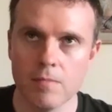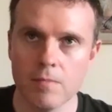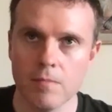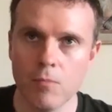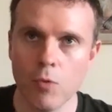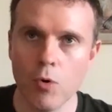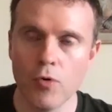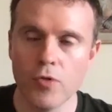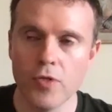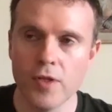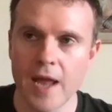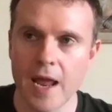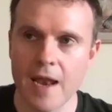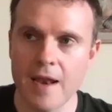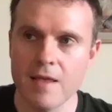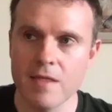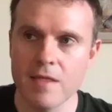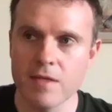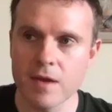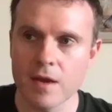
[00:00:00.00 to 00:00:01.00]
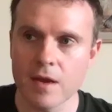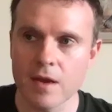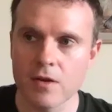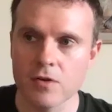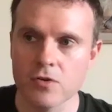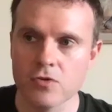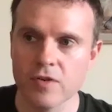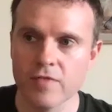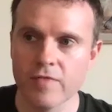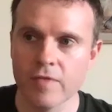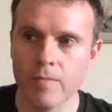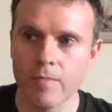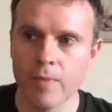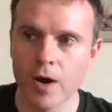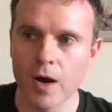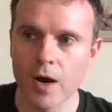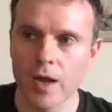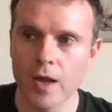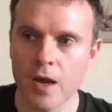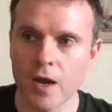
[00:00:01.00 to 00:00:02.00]
more than anything driven
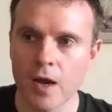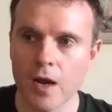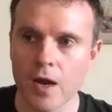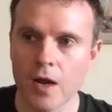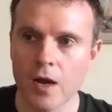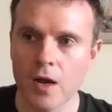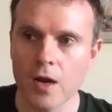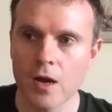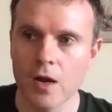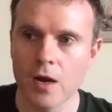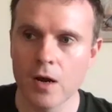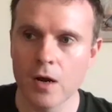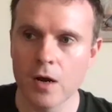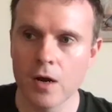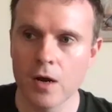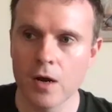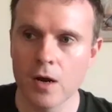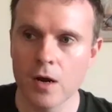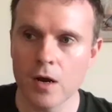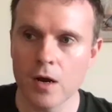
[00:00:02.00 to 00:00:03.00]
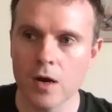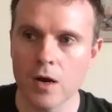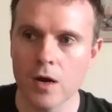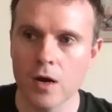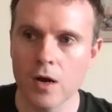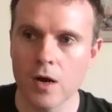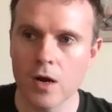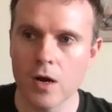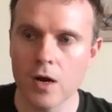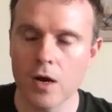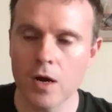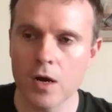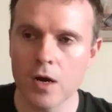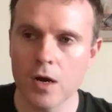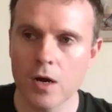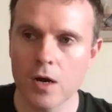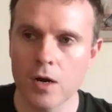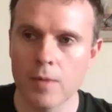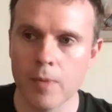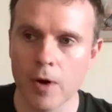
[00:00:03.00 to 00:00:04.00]
by uh,
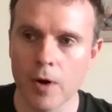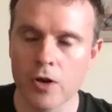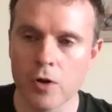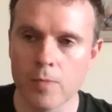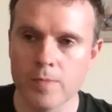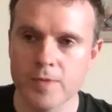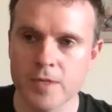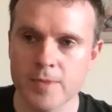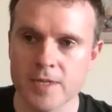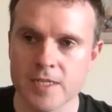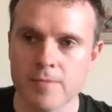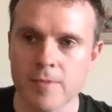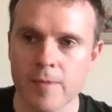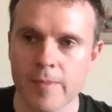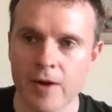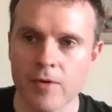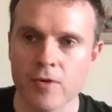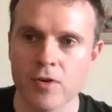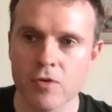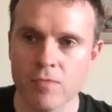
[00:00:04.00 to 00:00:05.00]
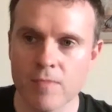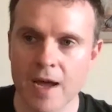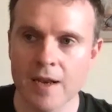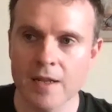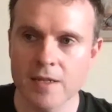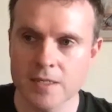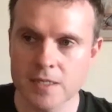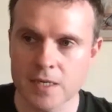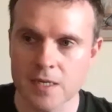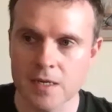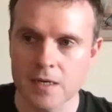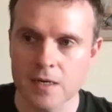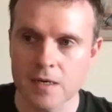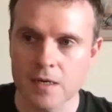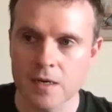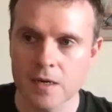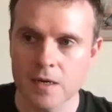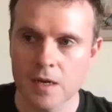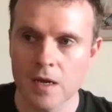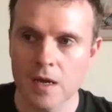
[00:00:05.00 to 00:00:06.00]
an optimism about humanity
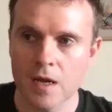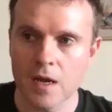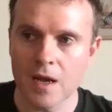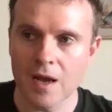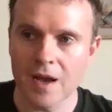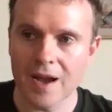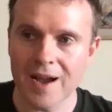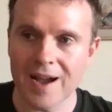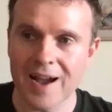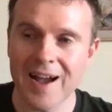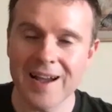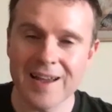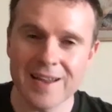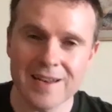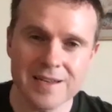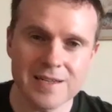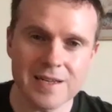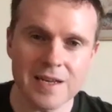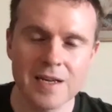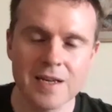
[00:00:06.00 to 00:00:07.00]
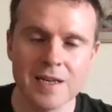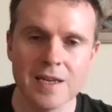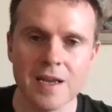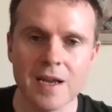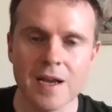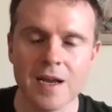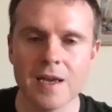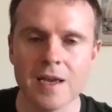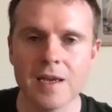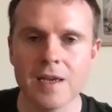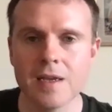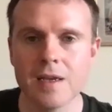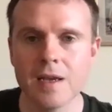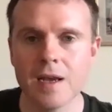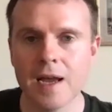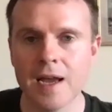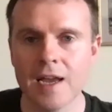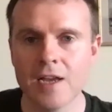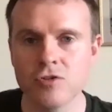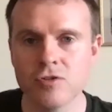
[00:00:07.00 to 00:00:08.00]
and a, a,
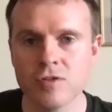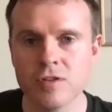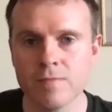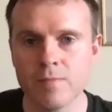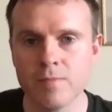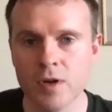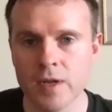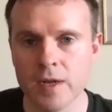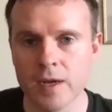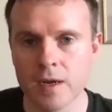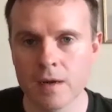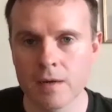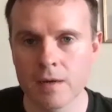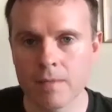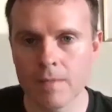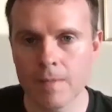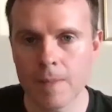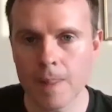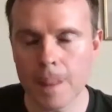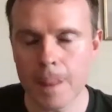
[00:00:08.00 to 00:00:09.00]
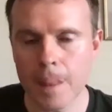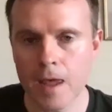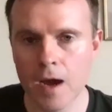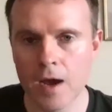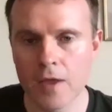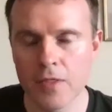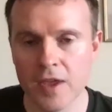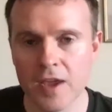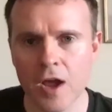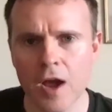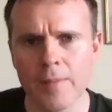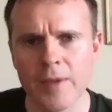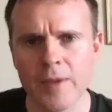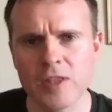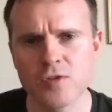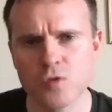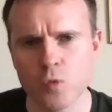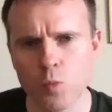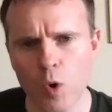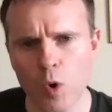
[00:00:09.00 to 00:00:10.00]
a hatred of bullying. I think. I mean,
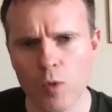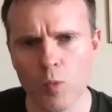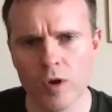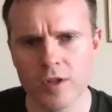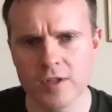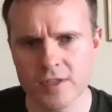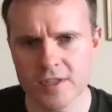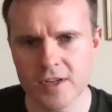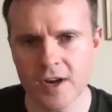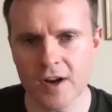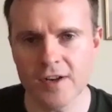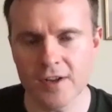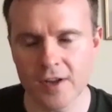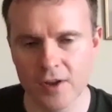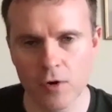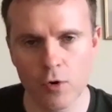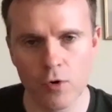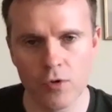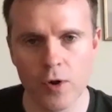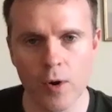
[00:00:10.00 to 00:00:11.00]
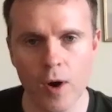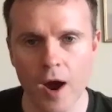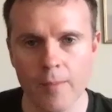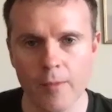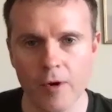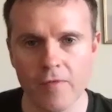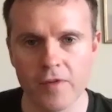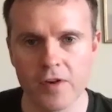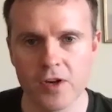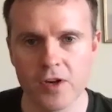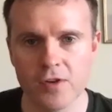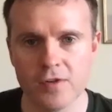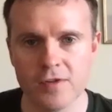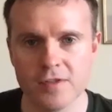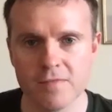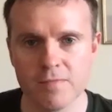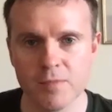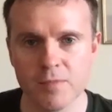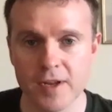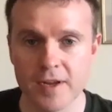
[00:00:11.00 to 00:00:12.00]
so what? What's Tanya? Eh, although I'm often
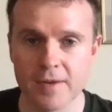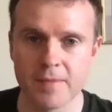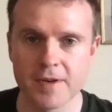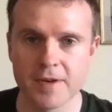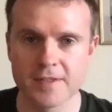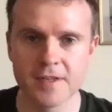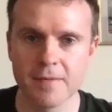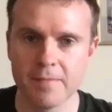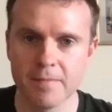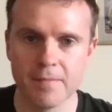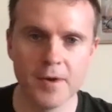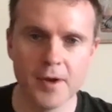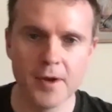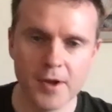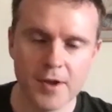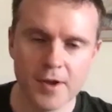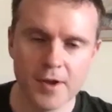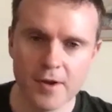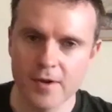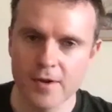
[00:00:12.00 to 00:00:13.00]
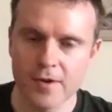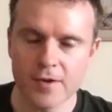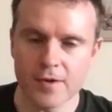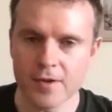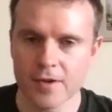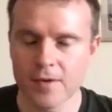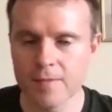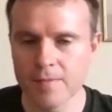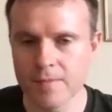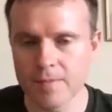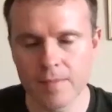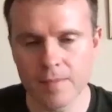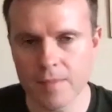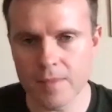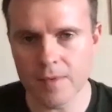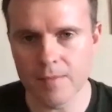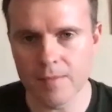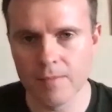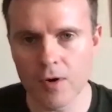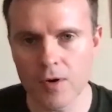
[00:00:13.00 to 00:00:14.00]
accused of bullying because I'm you know,
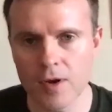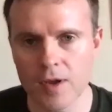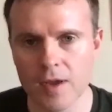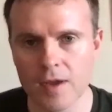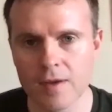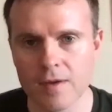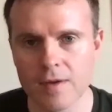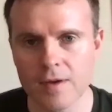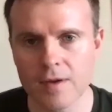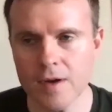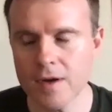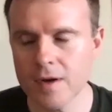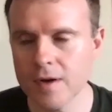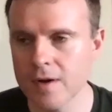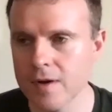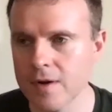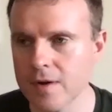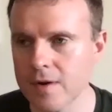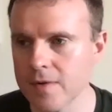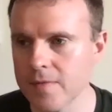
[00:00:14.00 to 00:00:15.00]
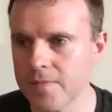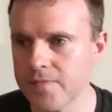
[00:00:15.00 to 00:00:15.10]
mocking uh,